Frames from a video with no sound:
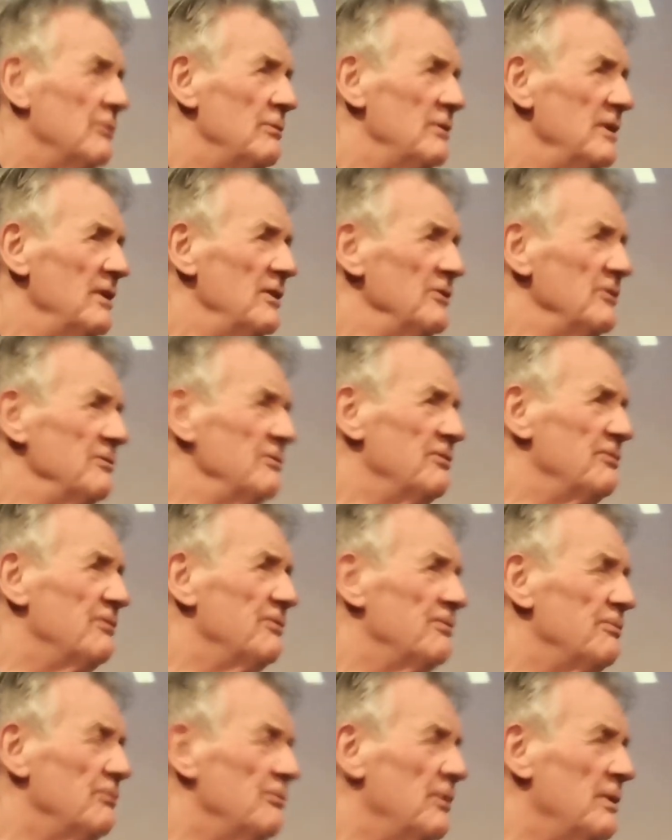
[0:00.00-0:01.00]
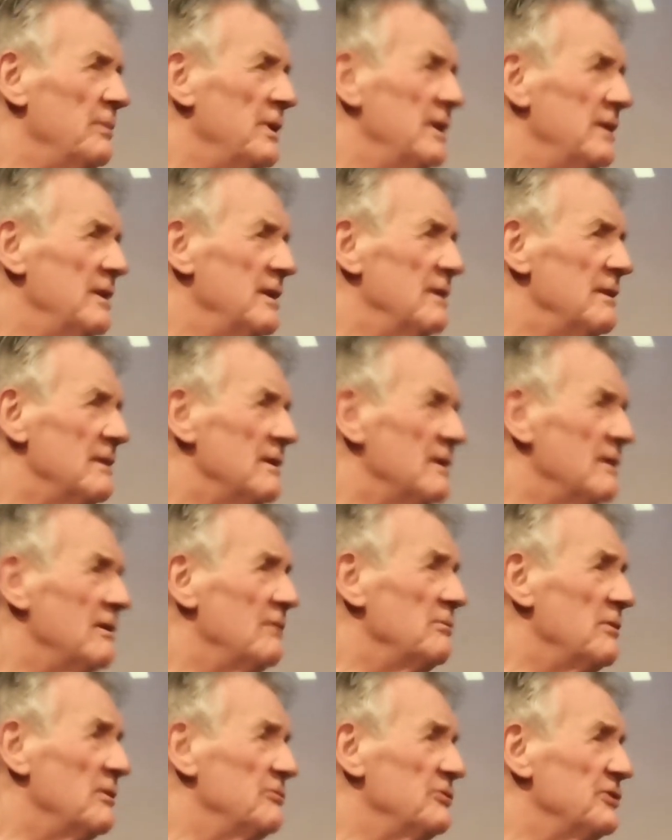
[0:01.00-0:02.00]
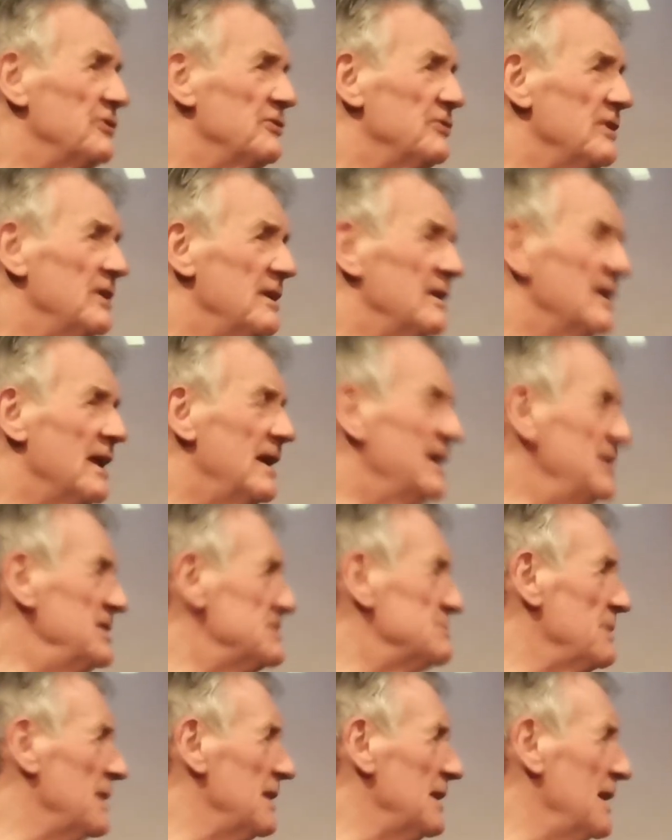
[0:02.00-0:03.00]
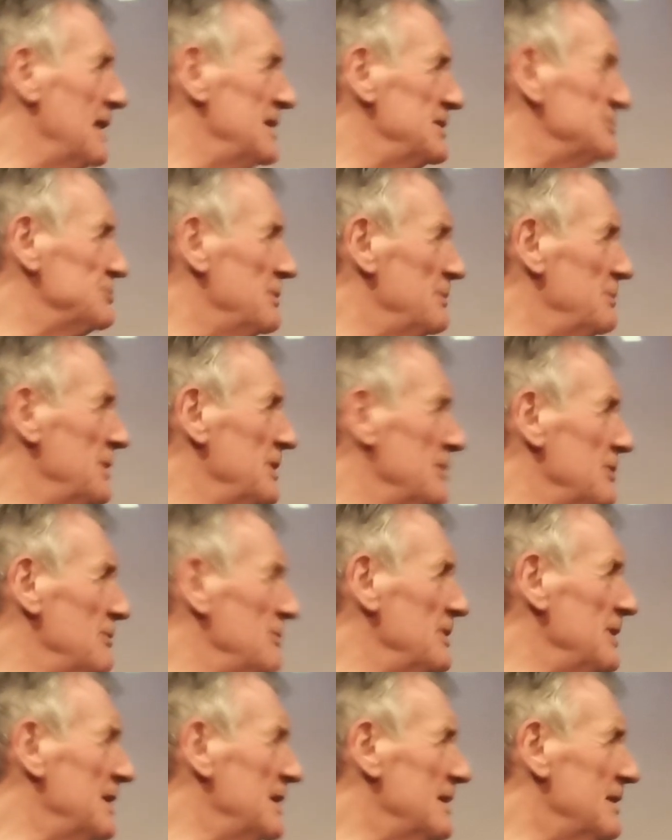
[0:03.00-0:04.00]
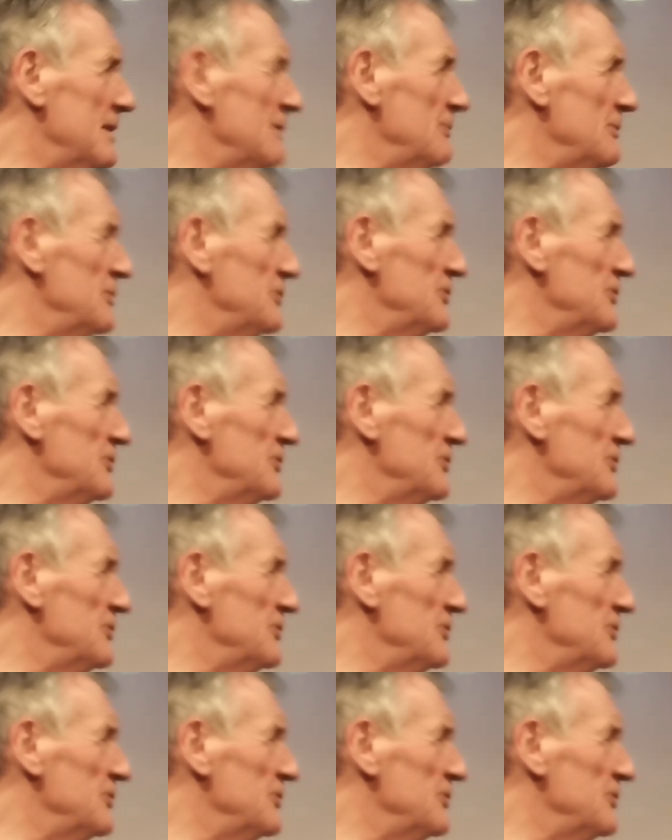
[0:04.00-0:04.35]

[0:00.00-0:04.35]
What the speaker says: And there were a lot of women of a certain age, middle-aged women and all that.